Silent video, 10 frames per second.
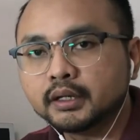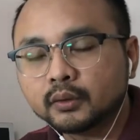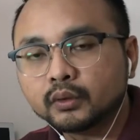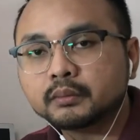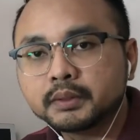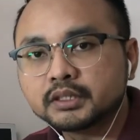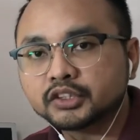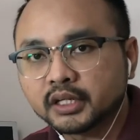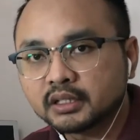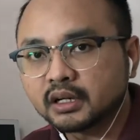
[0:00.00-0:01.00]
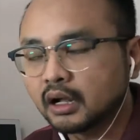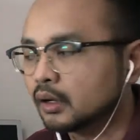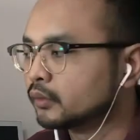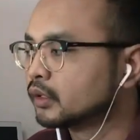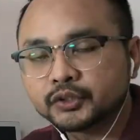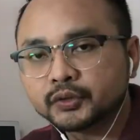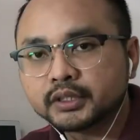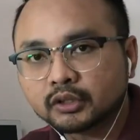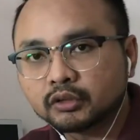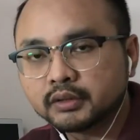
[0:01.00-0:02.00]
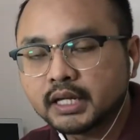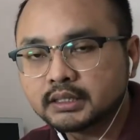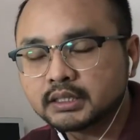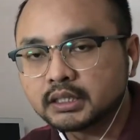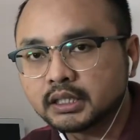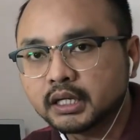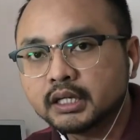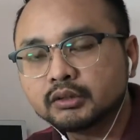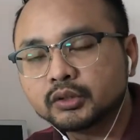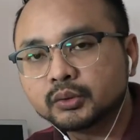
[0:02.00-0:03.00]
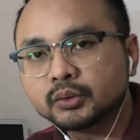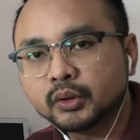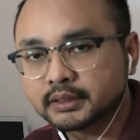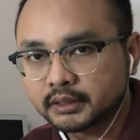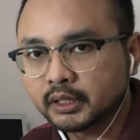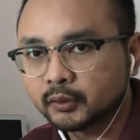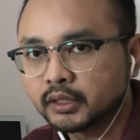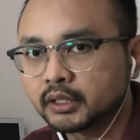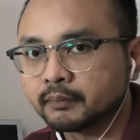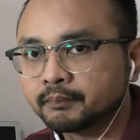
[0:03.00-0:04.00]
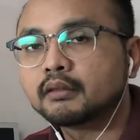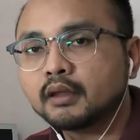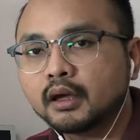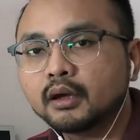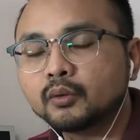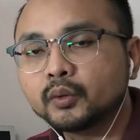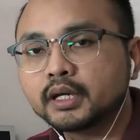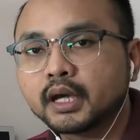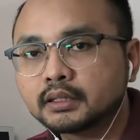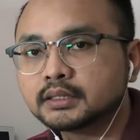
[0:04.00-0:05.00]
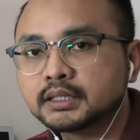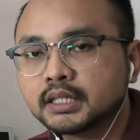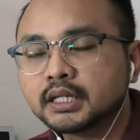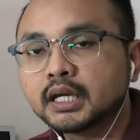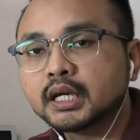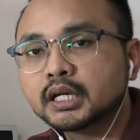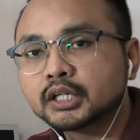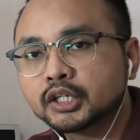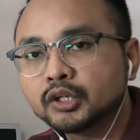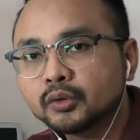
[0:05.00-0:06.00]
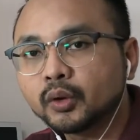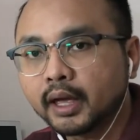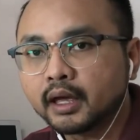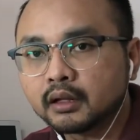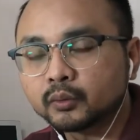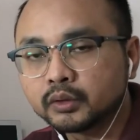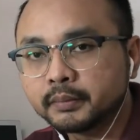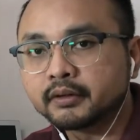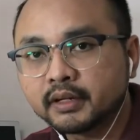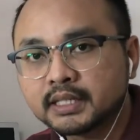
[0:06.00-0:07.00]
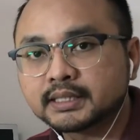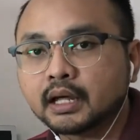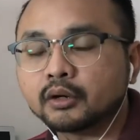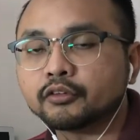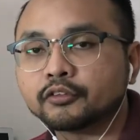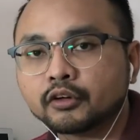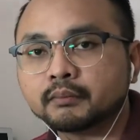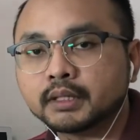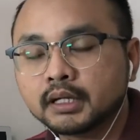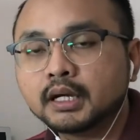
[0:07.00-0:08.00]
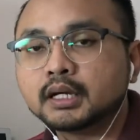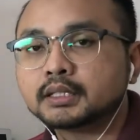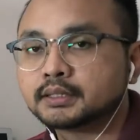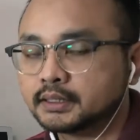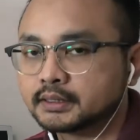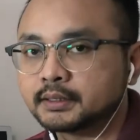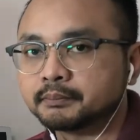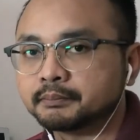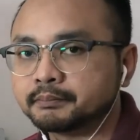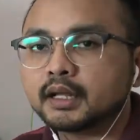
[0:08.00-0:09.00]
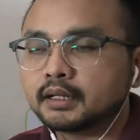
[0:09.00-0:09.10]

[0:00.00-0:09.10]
it will be channeled out through the condenser into the surrounding, and there we can see QL will be released out from the system.